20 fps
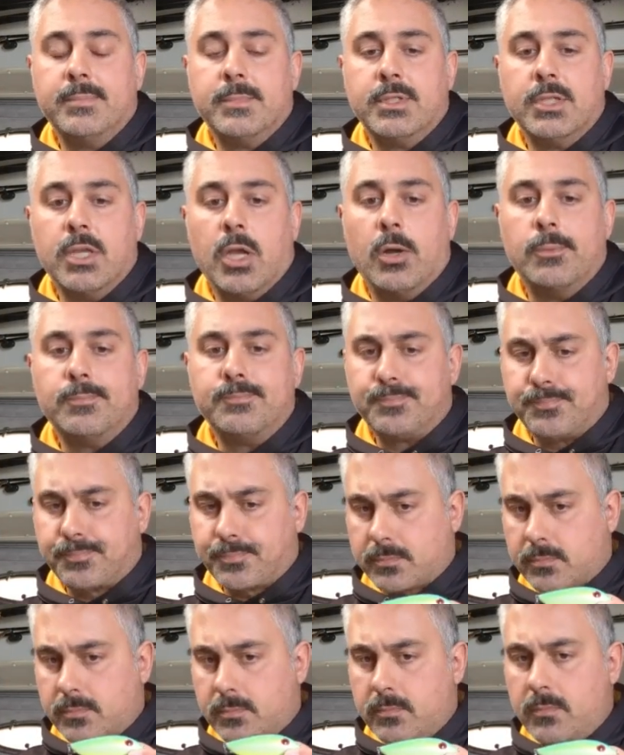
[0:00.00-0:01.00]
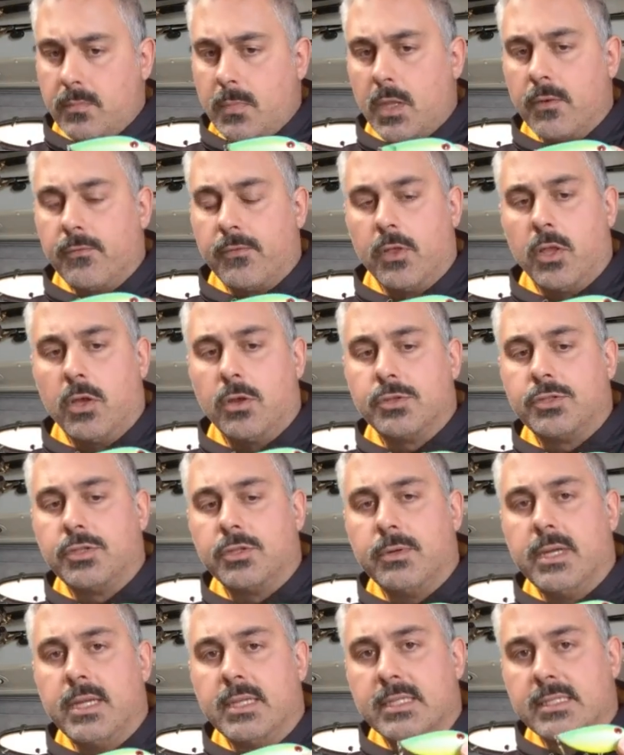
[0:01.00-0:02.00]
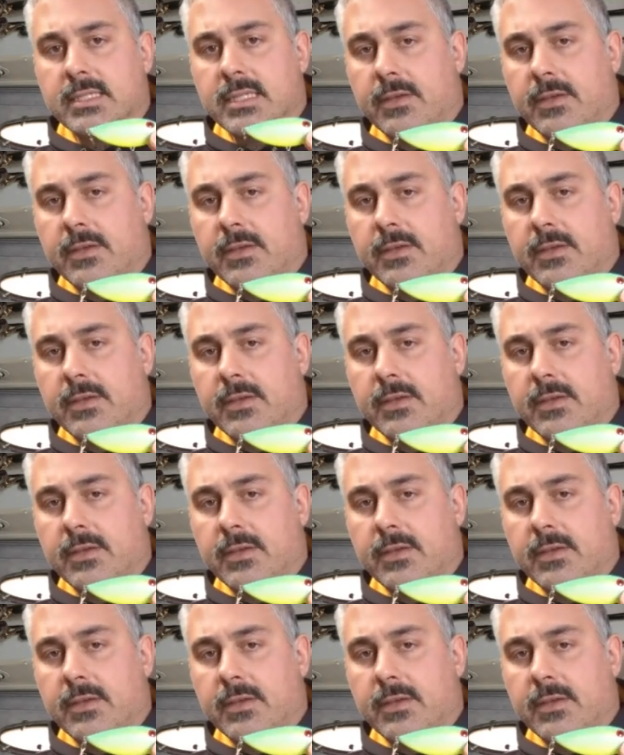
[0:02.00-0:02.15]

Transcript: So for those two reasons,